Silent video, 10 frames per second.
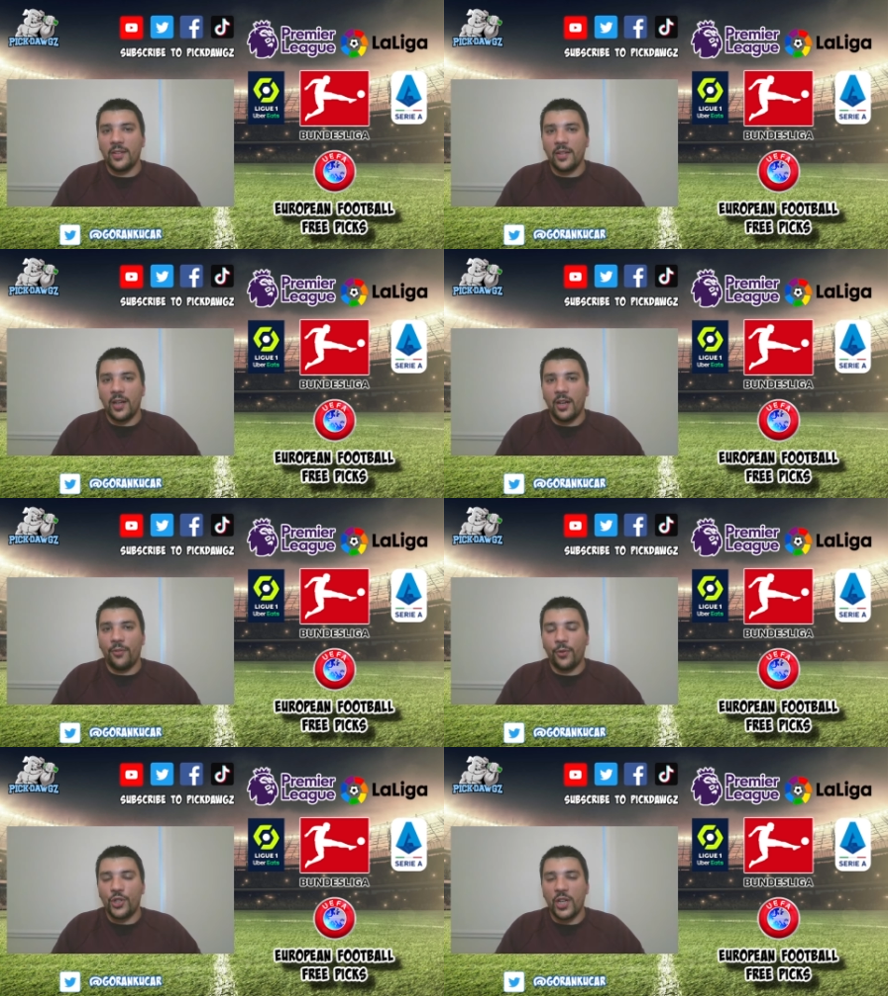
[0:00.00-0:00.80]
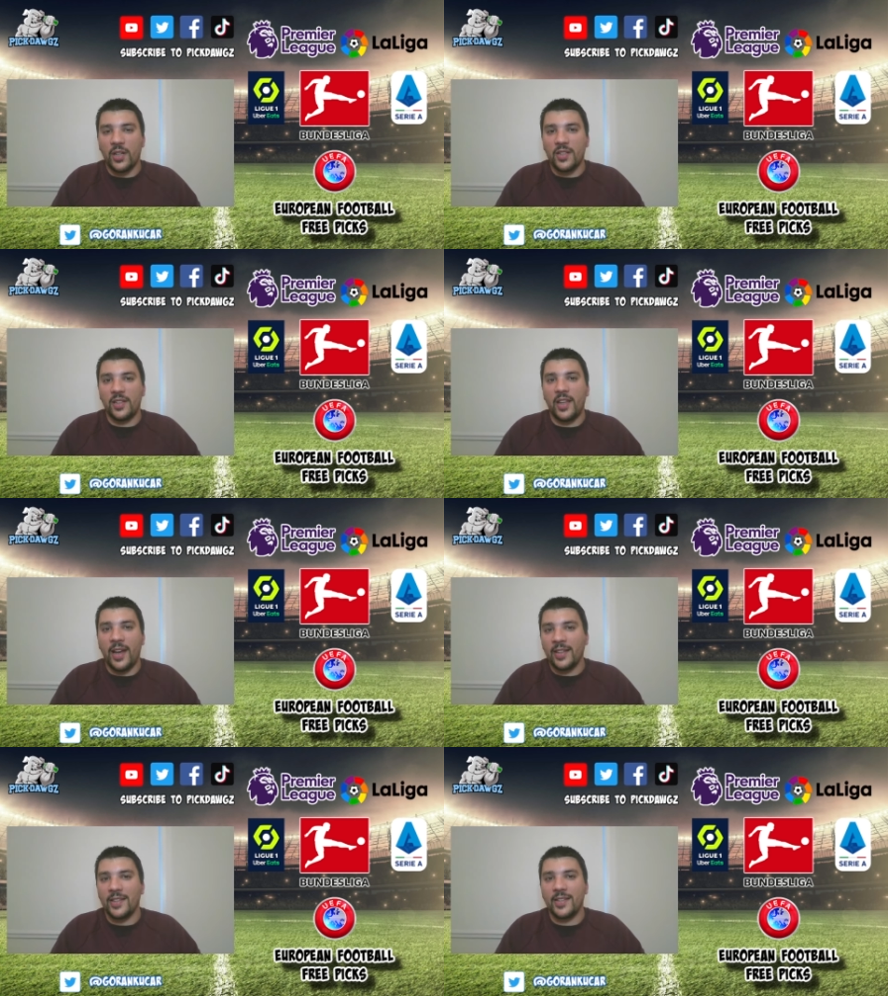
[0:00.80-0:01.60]
Uh, for Chelsea, they
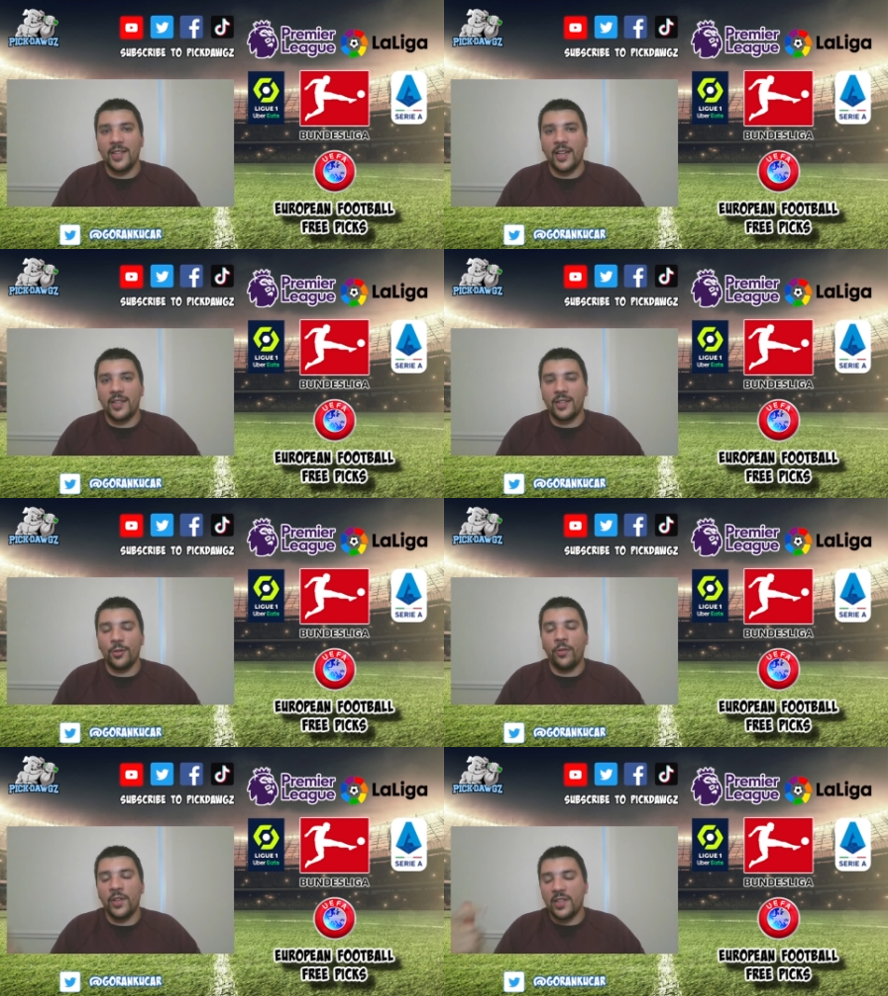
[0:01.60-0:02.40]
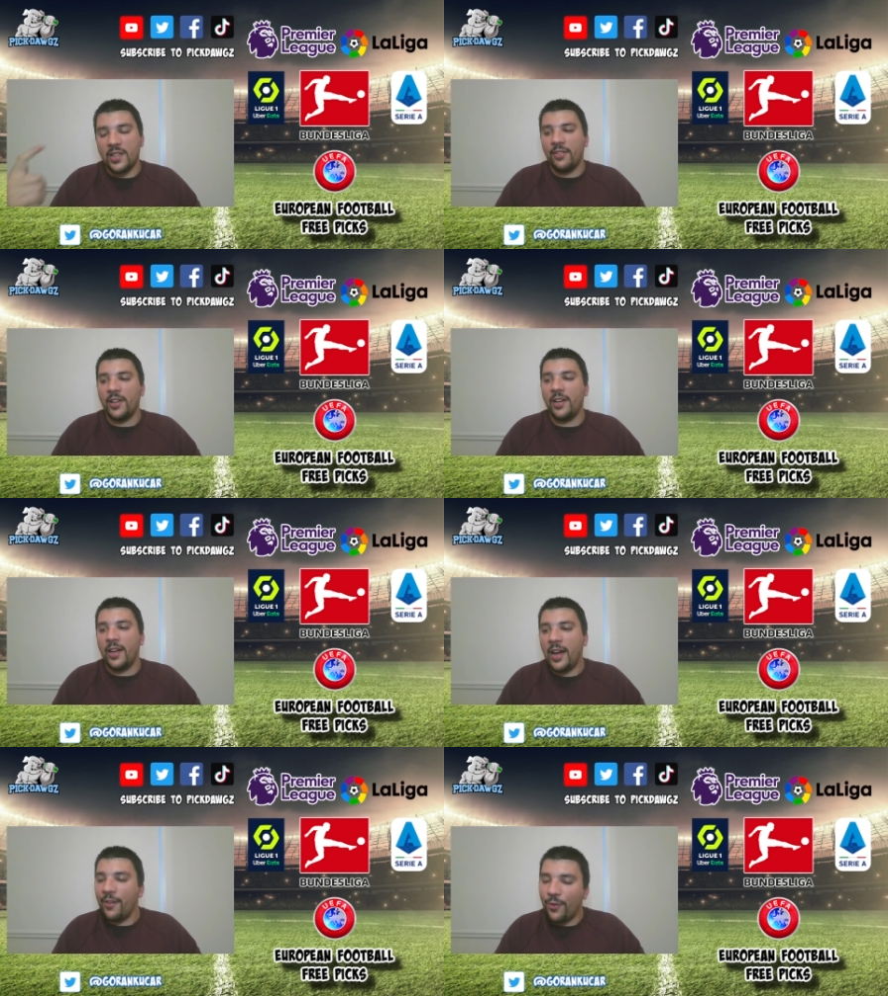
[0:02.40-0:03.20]
had six. Over seven and
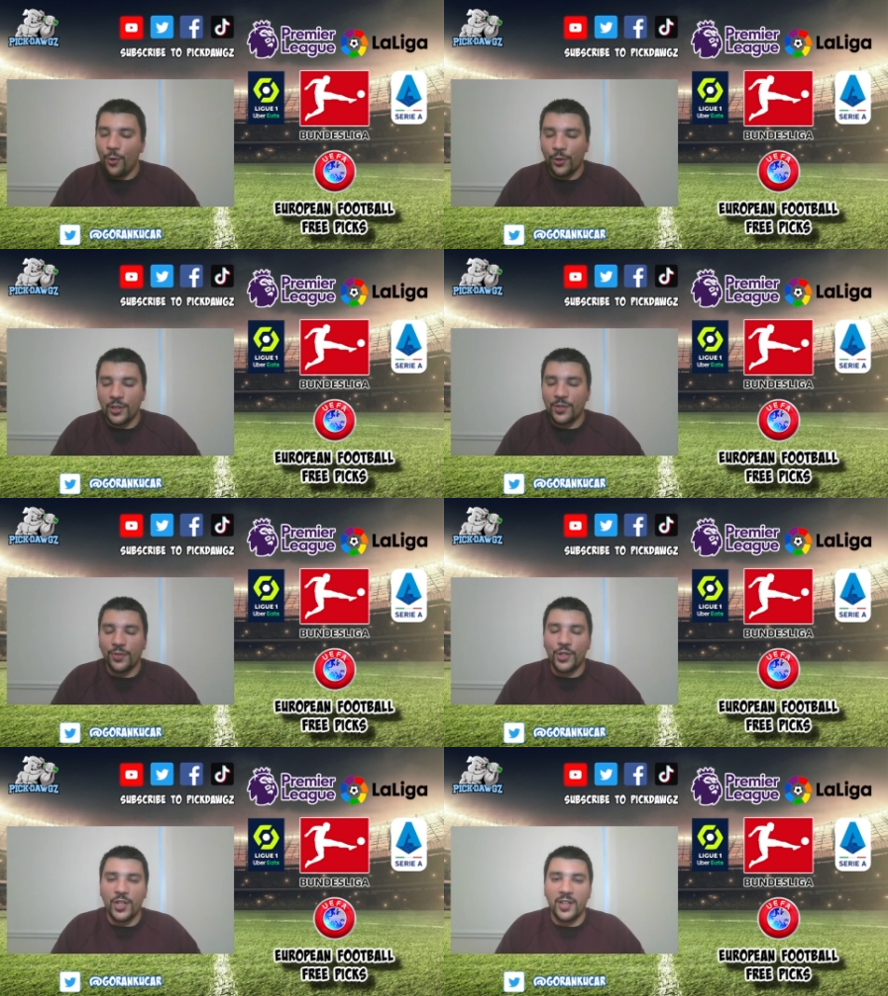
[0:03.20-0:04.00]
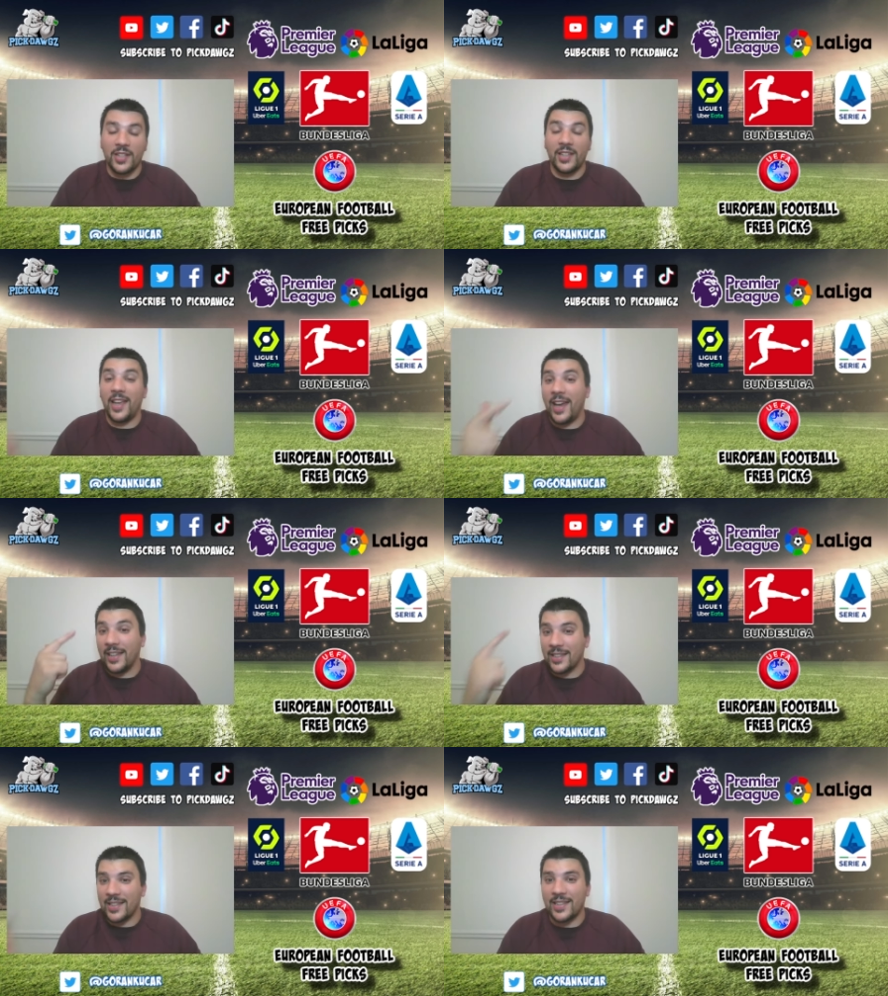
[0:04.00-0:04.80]
a half corners for Chelsea, they
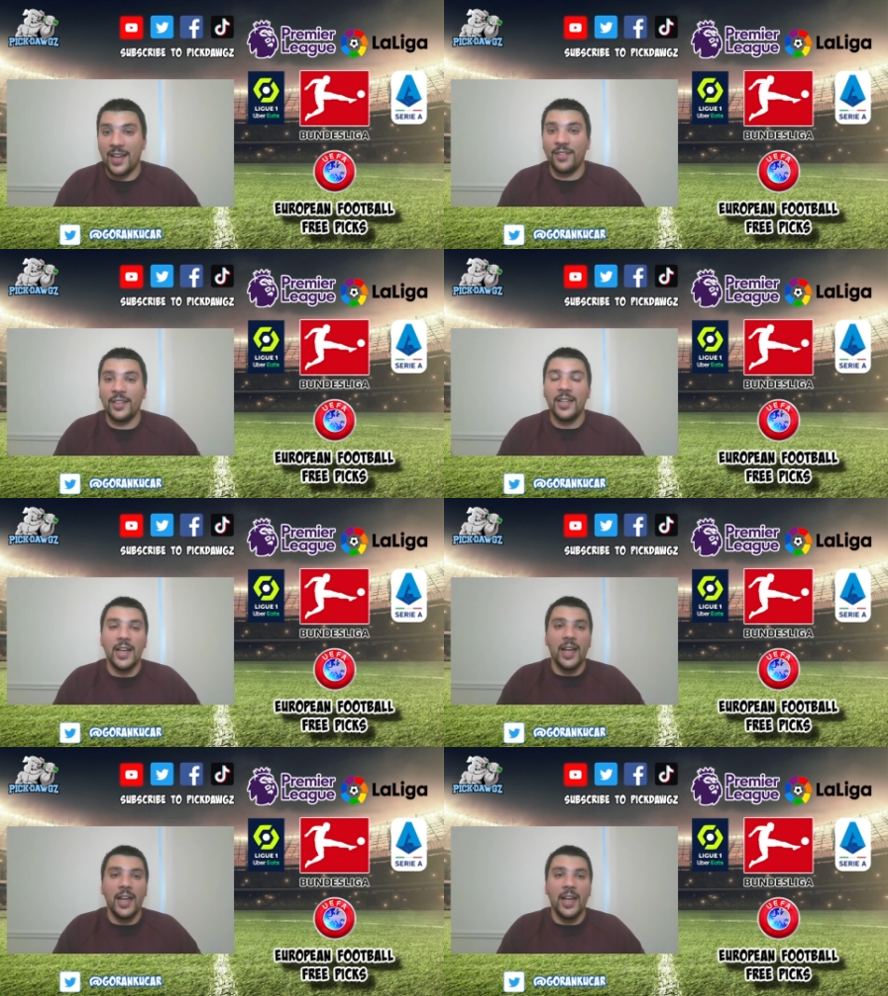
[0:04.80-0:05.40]
had seven.